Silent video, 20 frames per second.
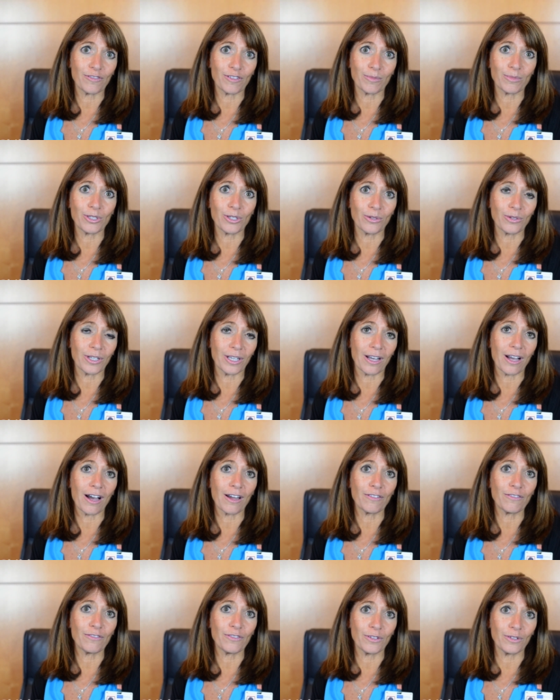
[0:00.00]
from choking
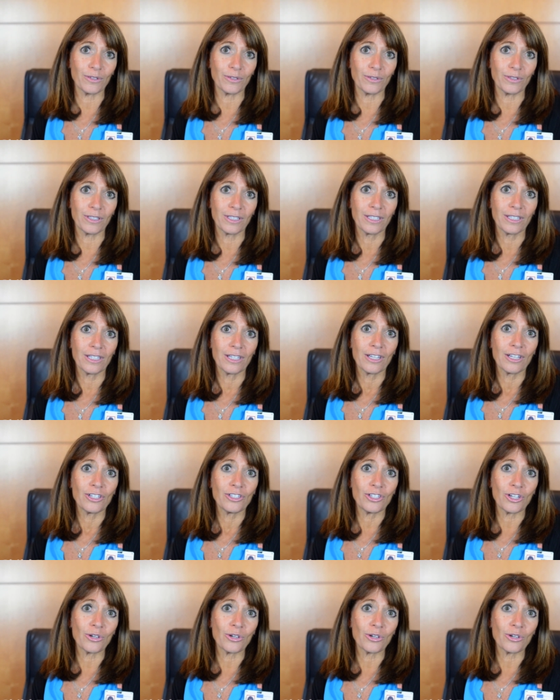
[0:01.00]
on food.